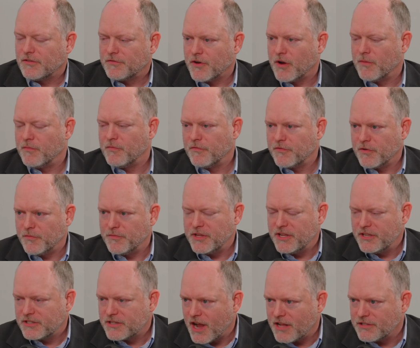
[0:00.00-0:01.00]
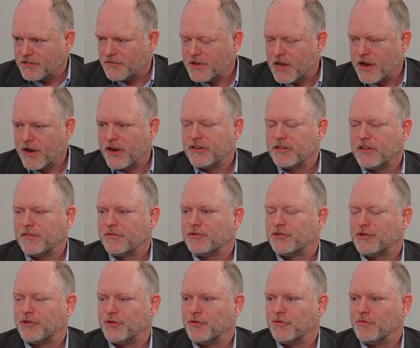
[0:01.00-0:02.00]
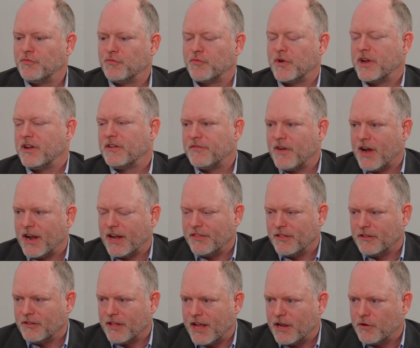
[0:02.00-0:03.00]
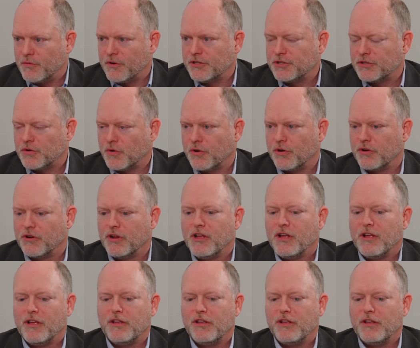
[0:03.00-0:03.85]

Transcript: from these kinds of narratives to redefining the language, or